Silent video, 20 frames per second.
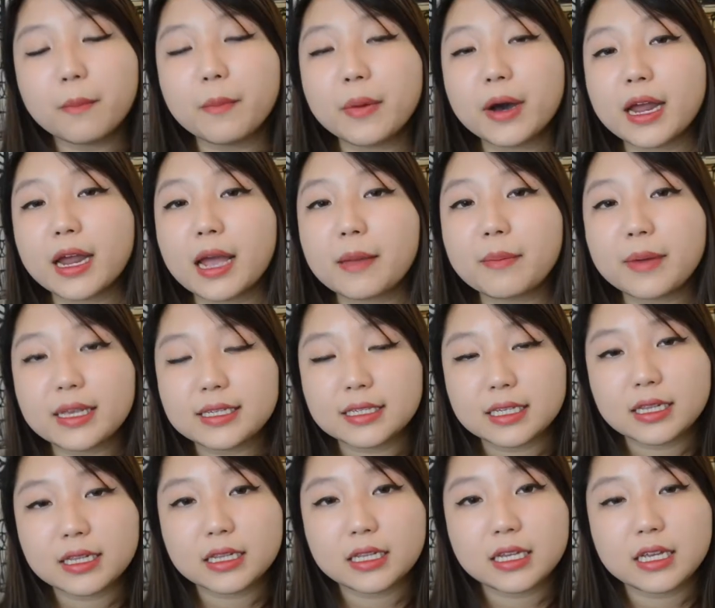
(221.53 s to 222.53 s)
but i
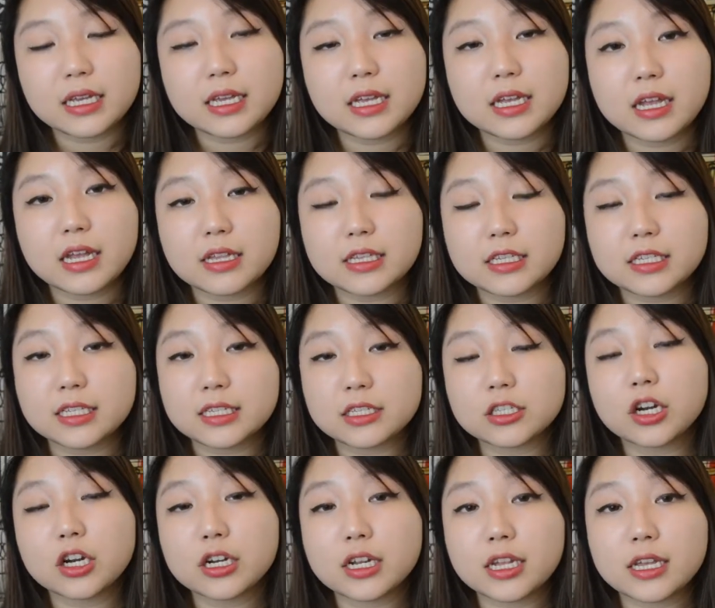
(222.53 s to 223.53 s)
basically
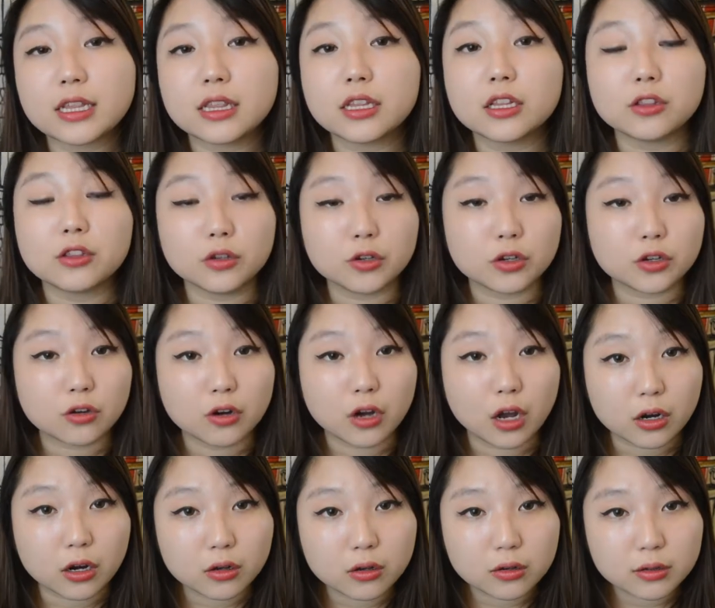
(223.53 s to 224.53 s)
started the Lunar
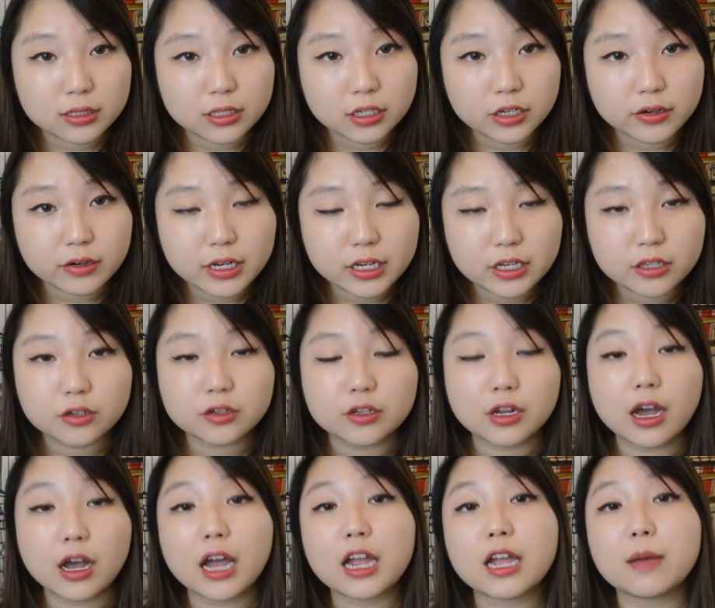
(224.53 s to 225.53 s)
Chronicle series so
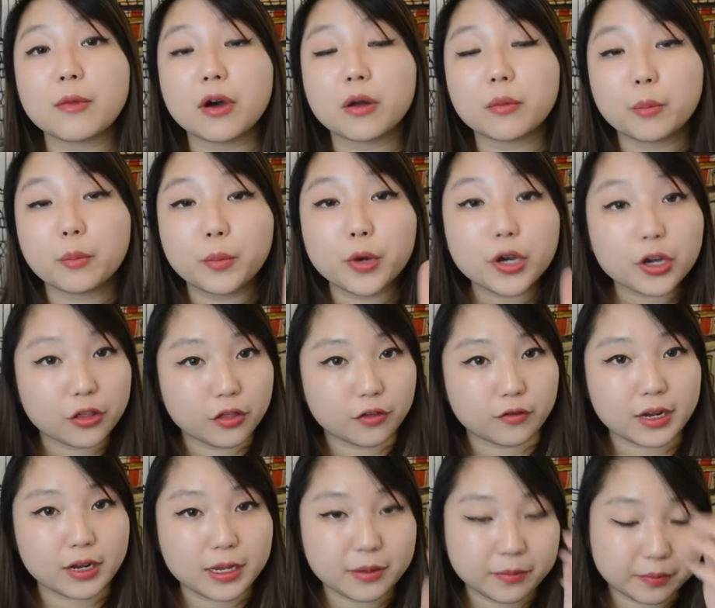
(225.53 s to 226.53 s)
now I am on book
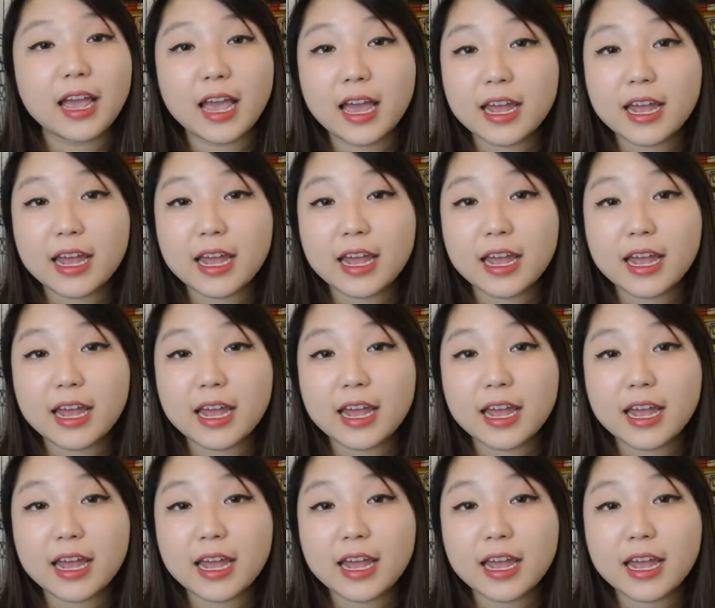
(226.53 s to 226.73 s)
three